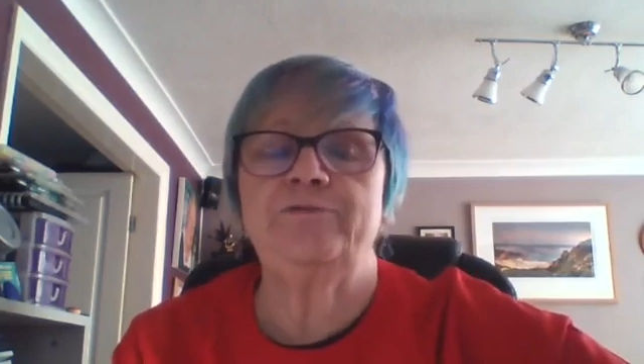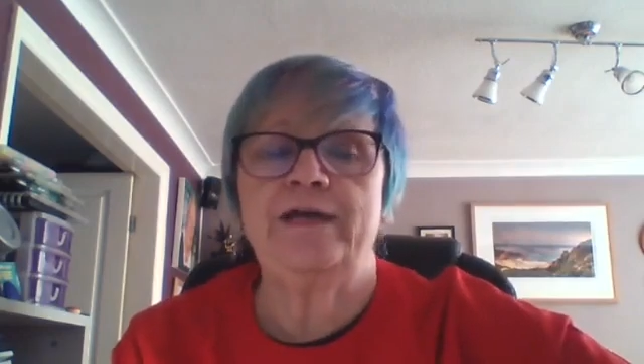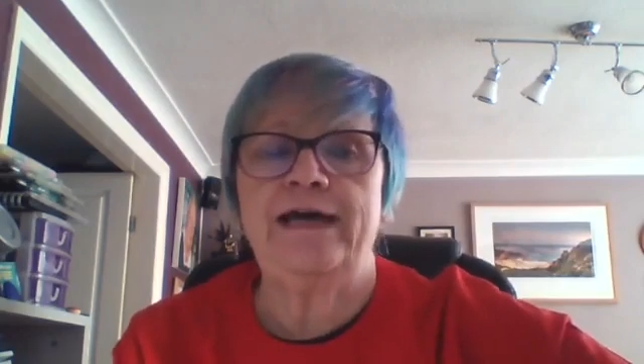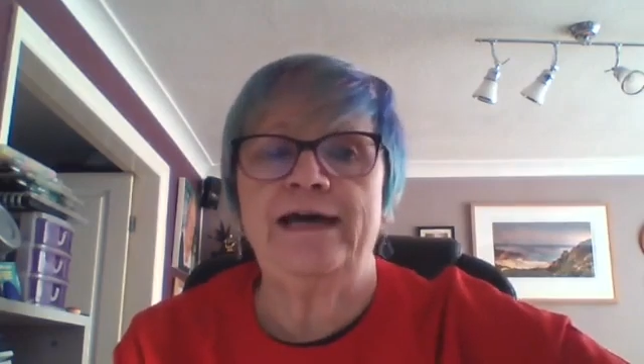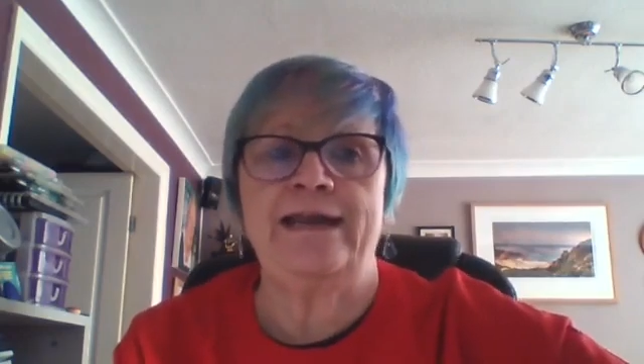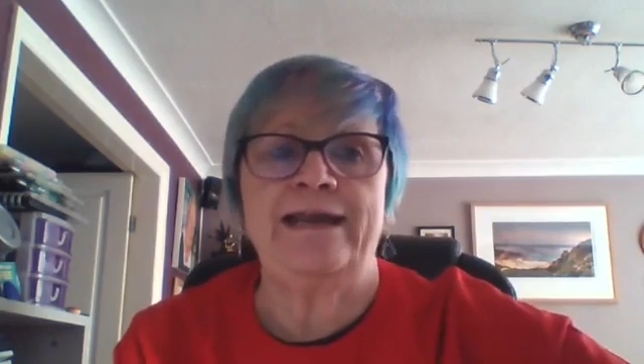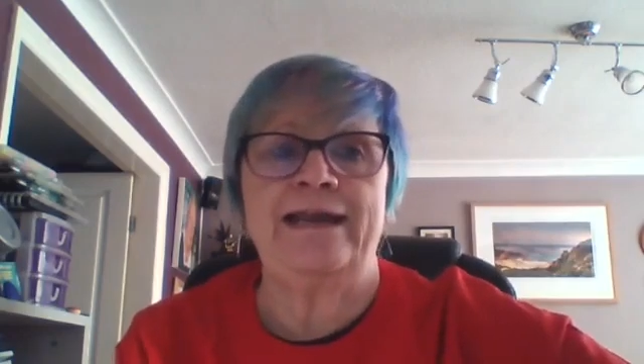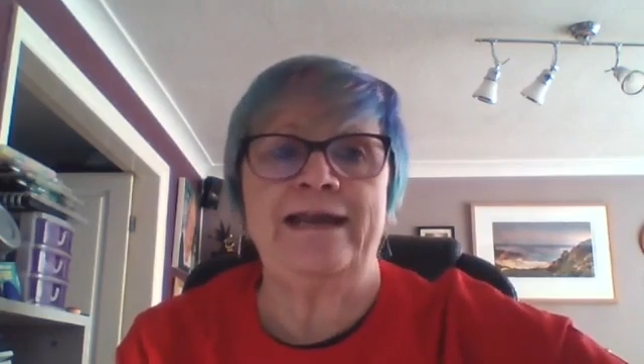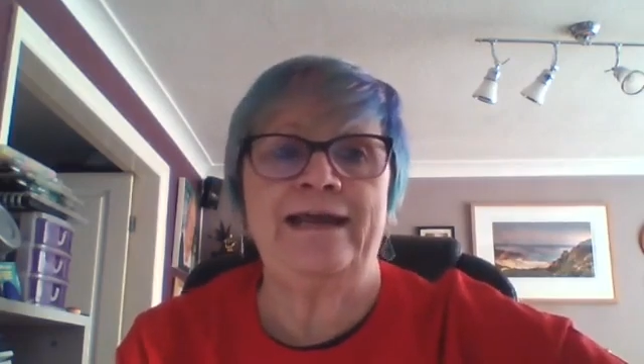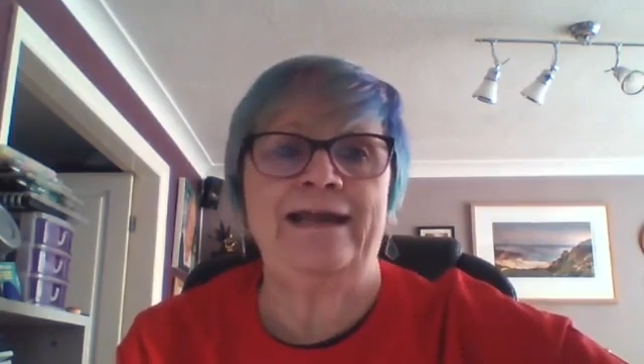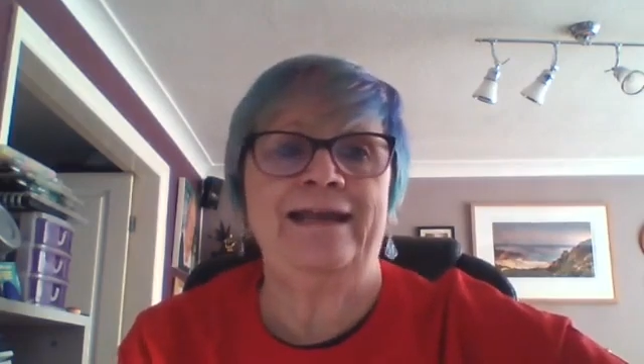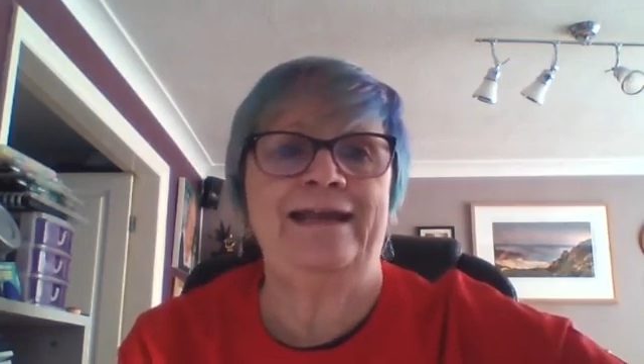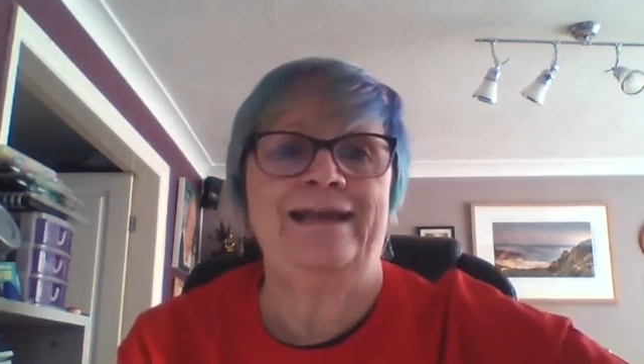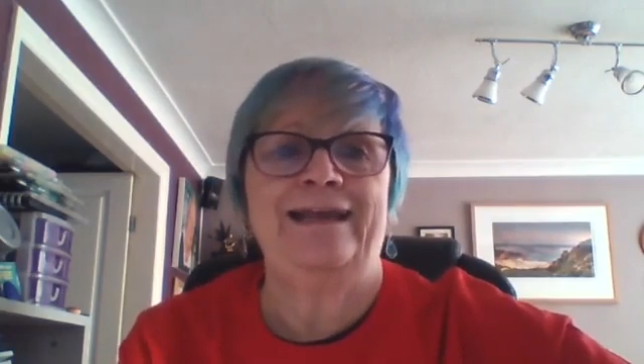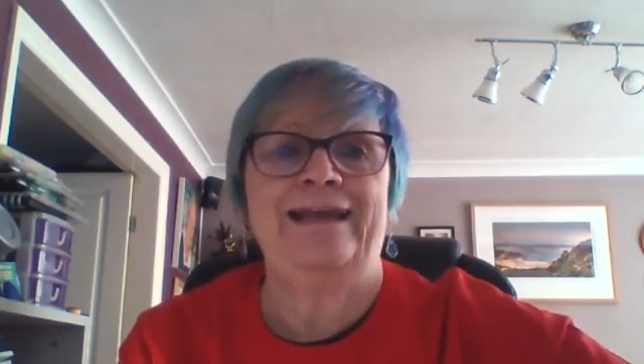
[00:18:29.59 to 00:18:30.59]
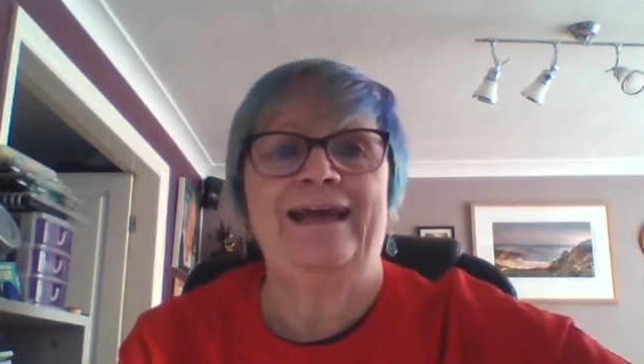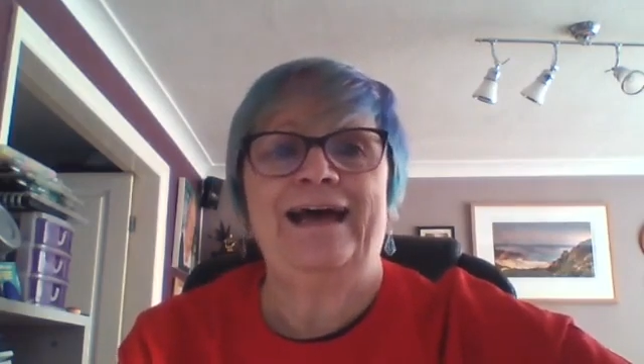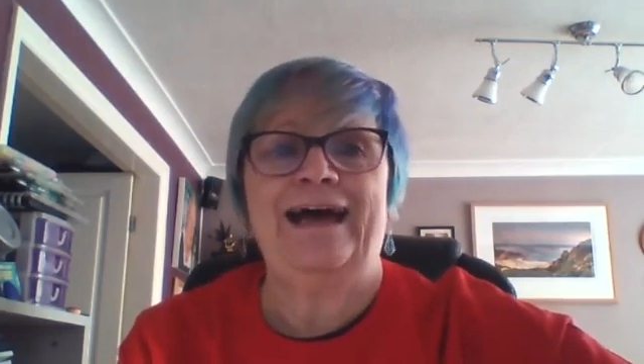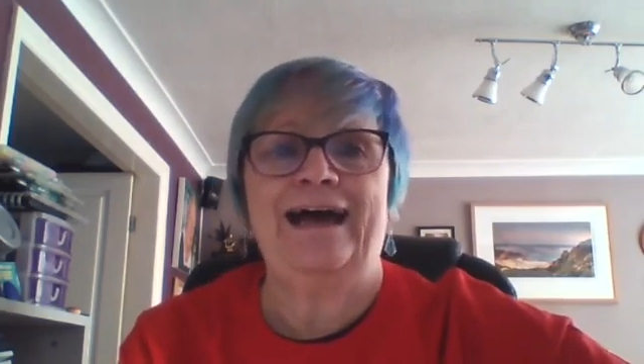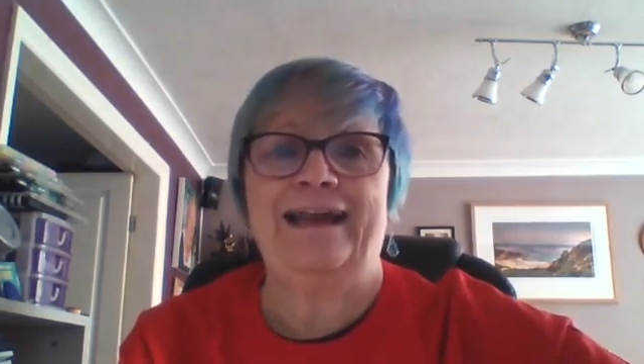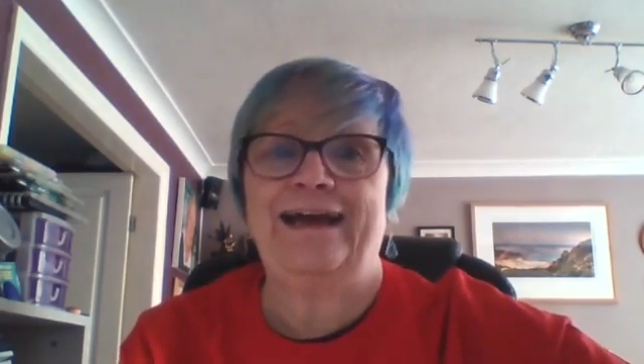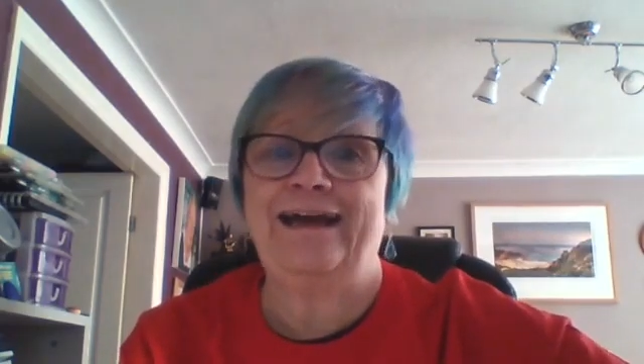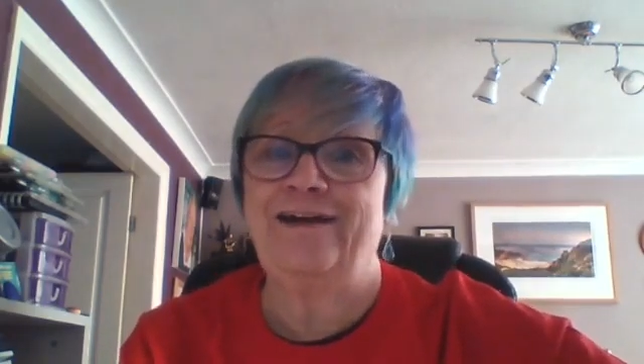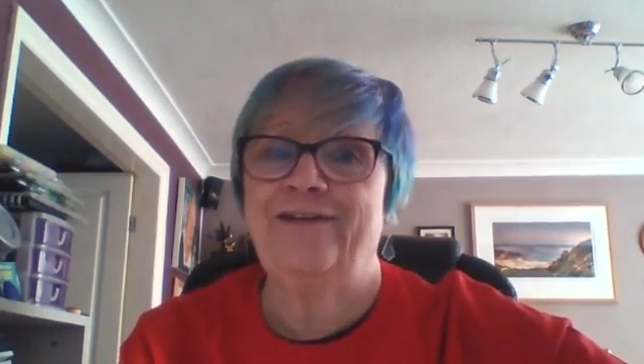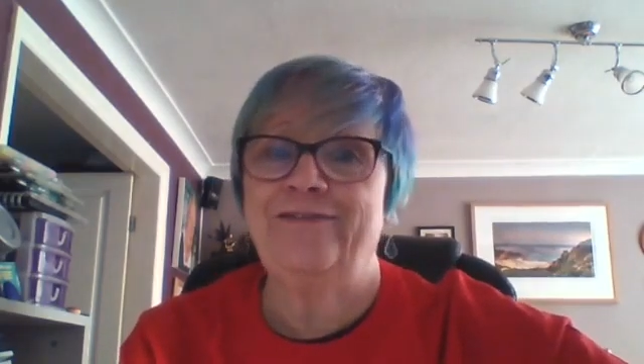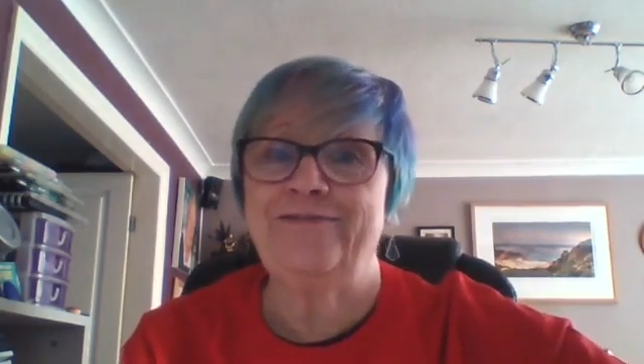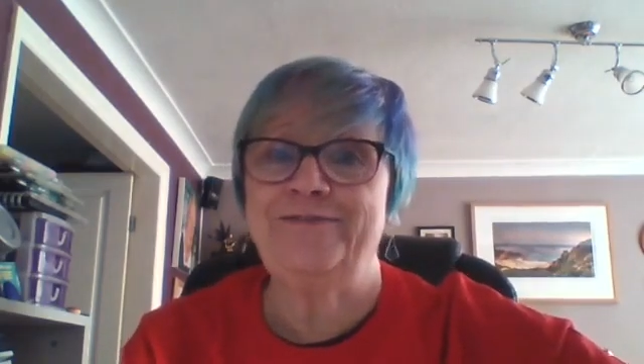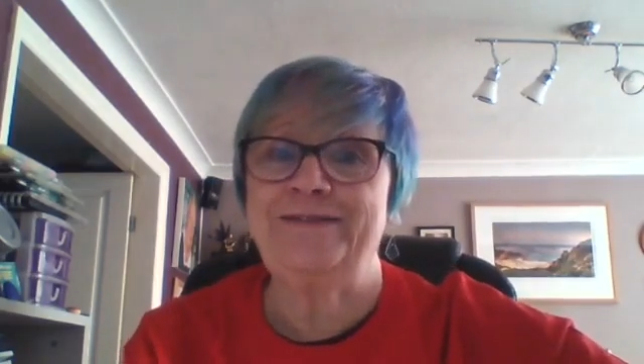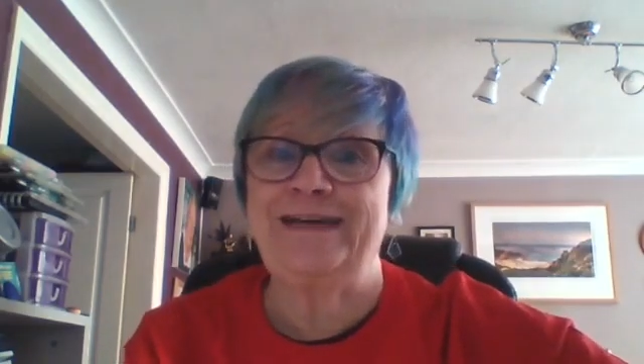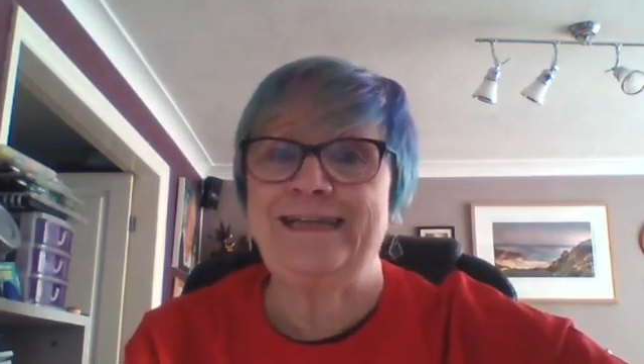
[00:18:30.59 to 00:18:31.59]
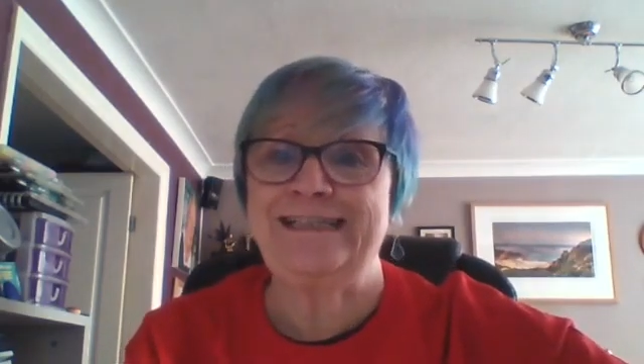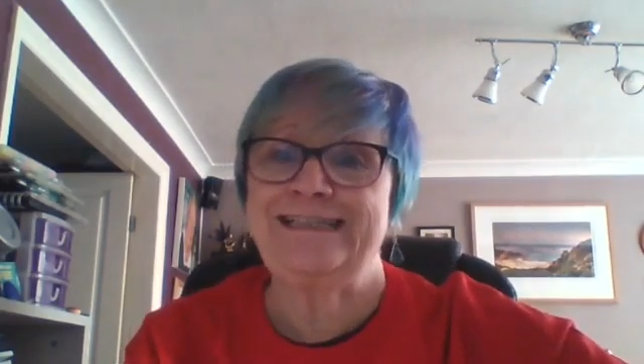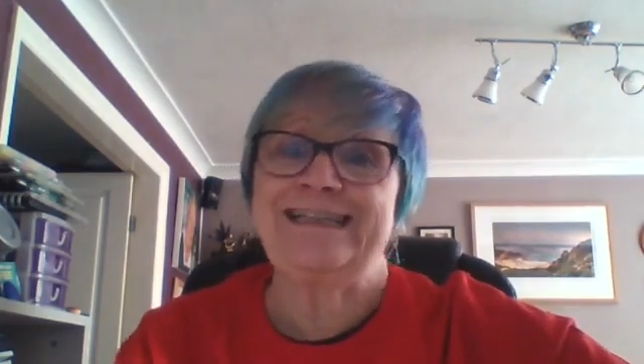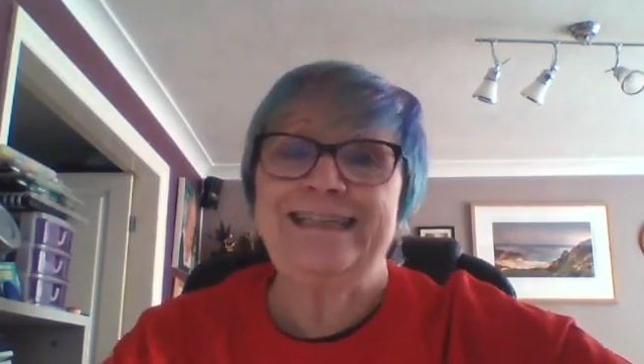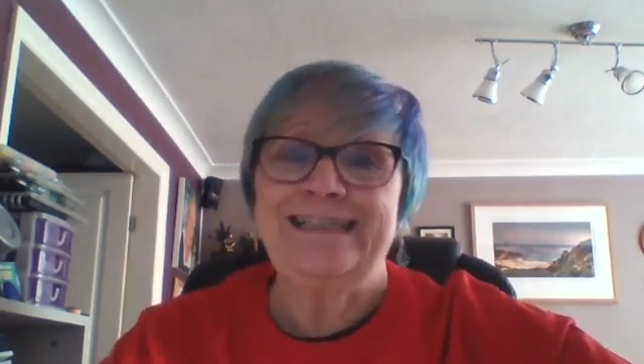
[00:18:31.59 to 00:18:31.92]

then. And I got through it.